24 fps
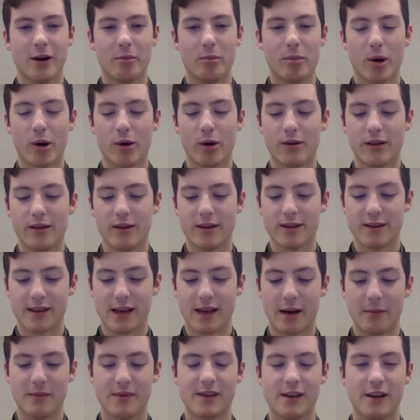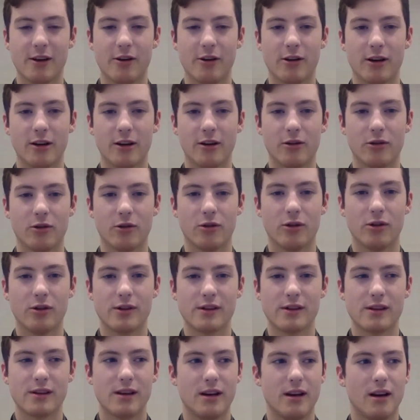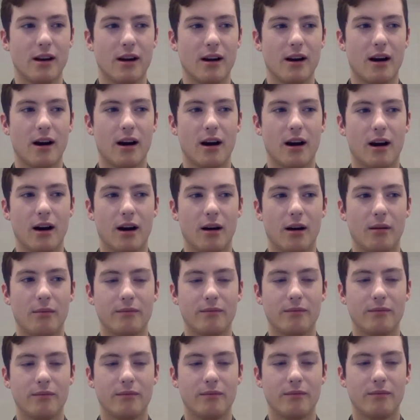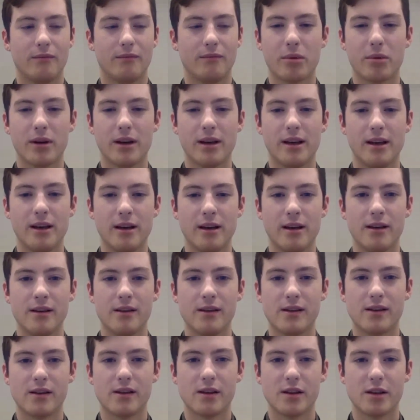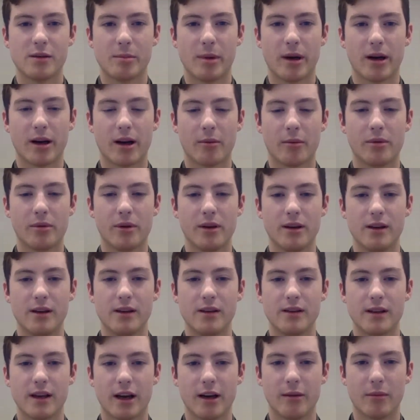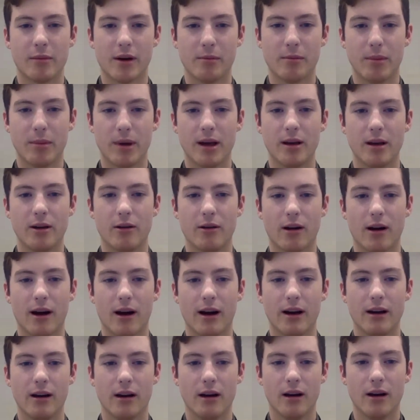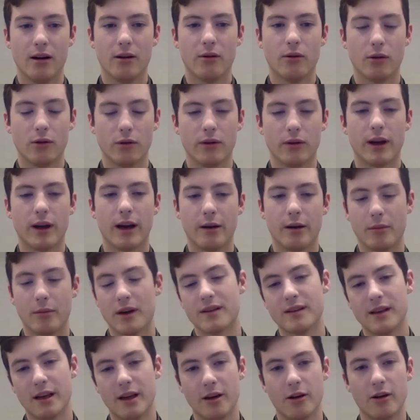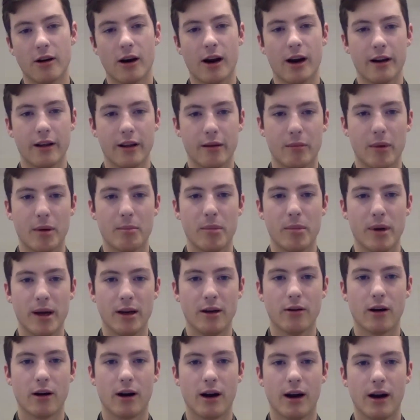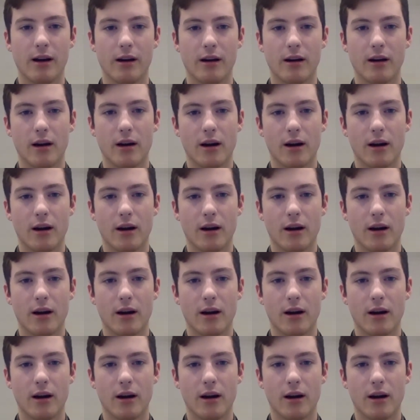We're both in the same C grade course. Spent a couple of years getting my B grade or getting my C grade and then my B grade.